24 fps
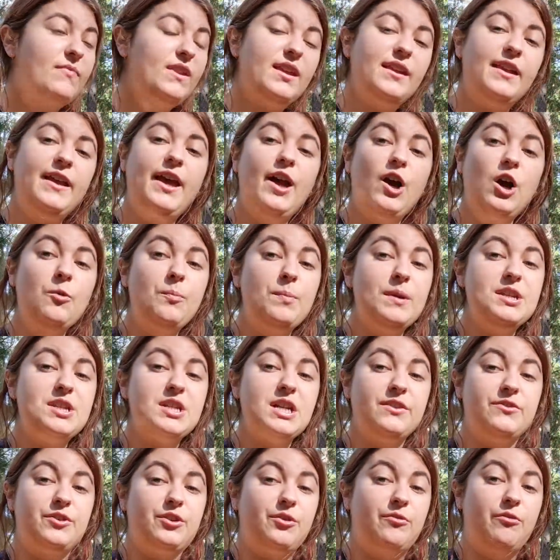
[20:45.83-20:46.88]
help each
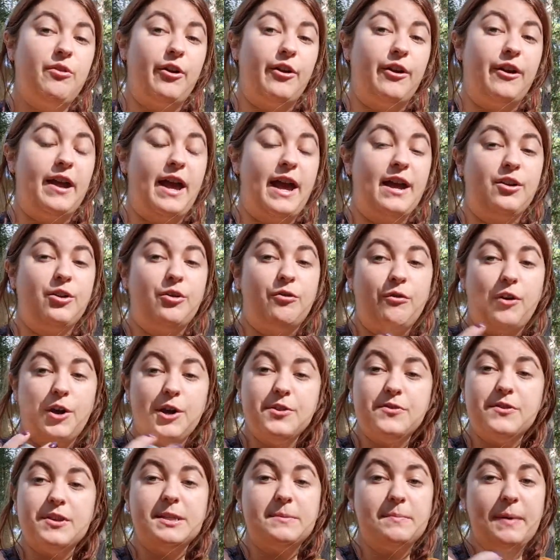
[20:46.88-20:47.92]
other grow. And
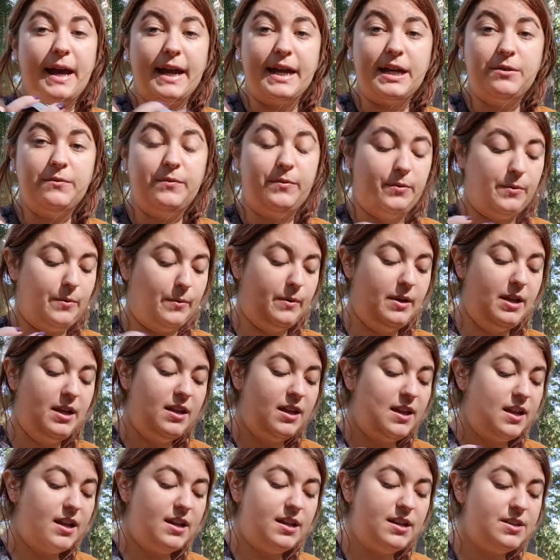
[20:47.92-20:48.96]
growth is painful.
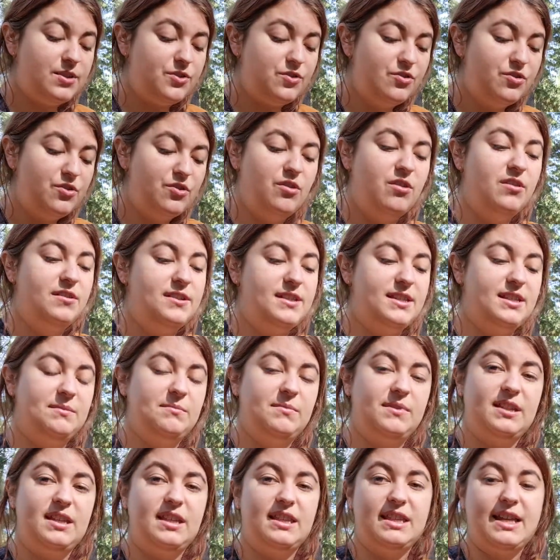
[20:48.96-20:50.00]
It is not
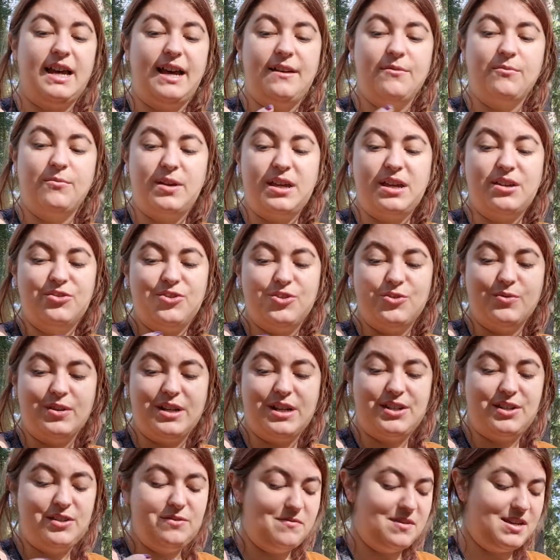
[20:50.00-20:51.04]
something that we enjoy
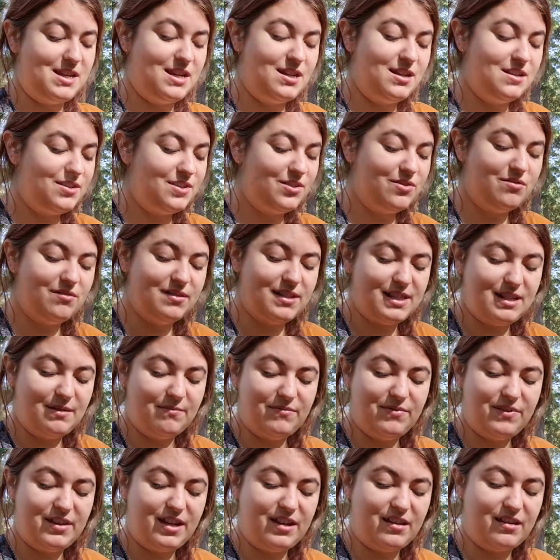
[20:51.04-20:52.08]
doing. It is not
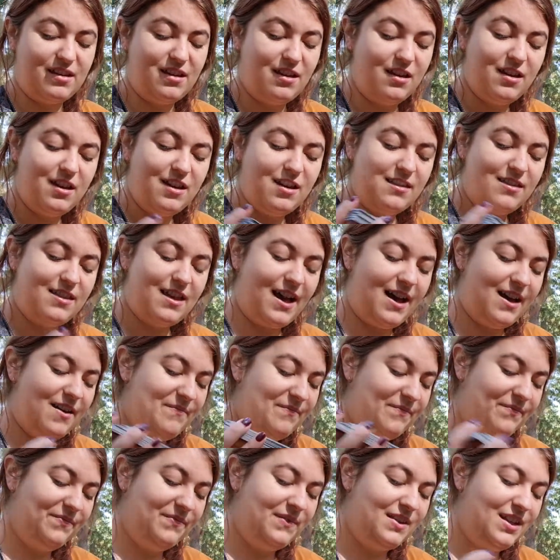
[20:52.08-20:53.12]
something that,
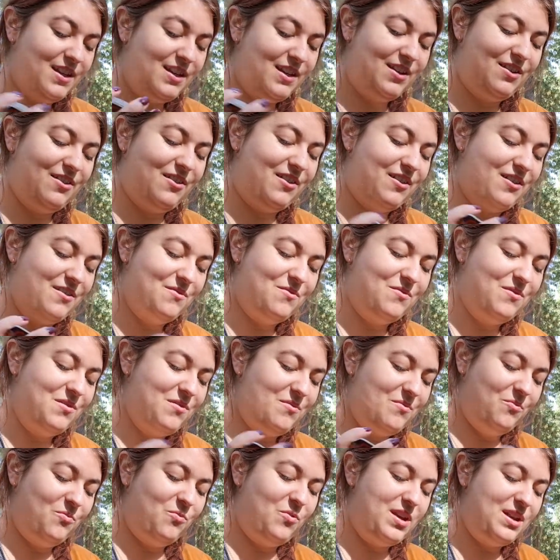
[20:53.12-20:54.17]

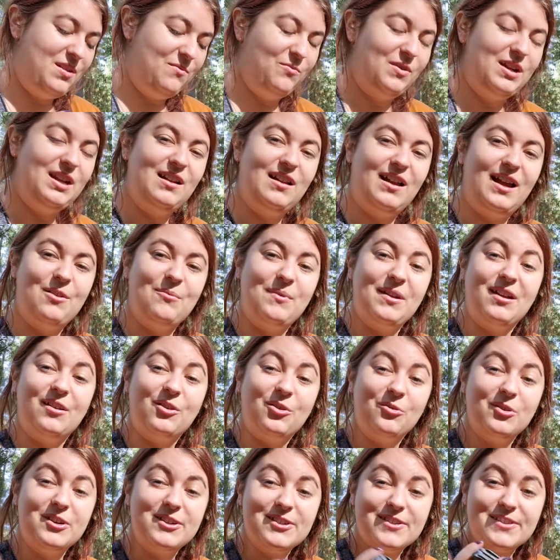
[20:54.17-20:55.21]
we like. We are
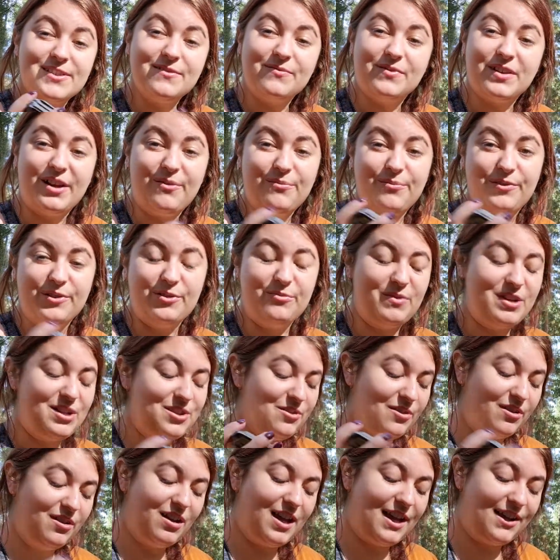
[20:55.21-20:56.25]
creatures of comfort. We
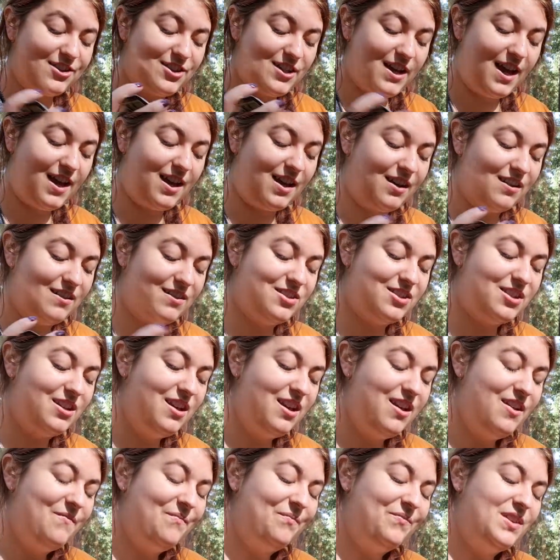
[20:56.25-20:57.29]
don't like change.
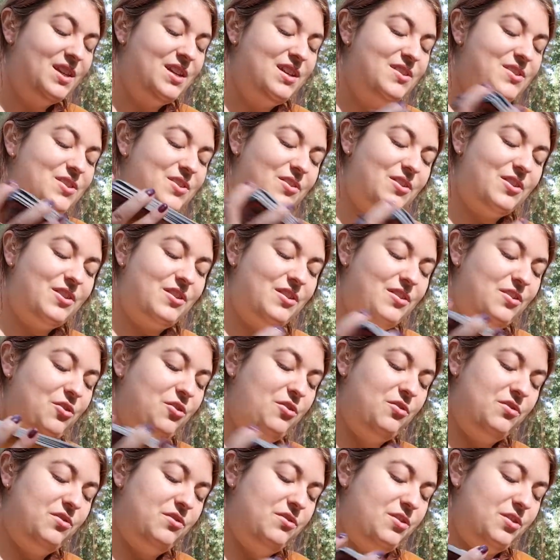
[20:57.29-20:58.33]
So
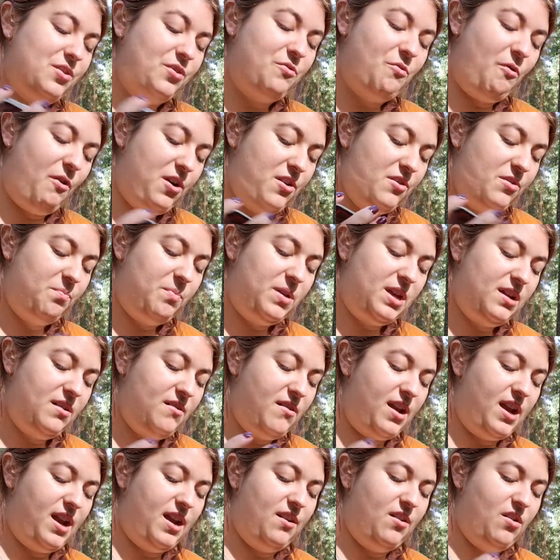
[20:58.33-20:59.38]
the growth
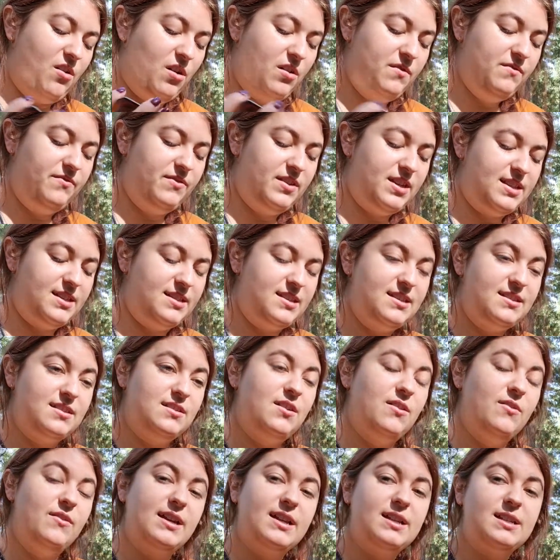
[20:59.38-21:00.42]
period of this is
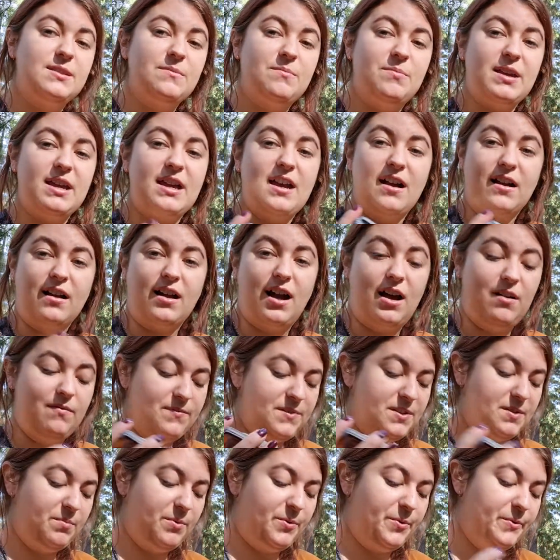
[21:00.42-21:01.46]
going to be
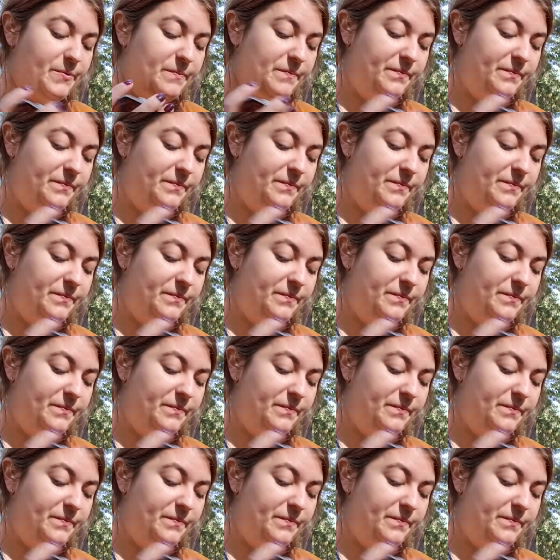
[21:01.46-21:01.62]
uncomfortable.